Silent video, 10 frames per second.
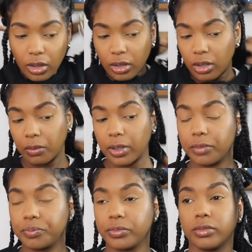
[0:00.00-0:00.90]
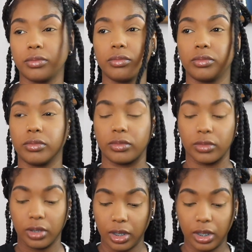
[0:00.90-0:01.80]
You know what?
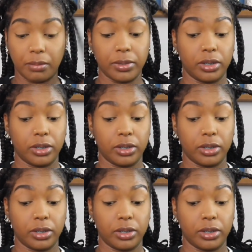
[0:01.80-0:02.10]
I'm gonna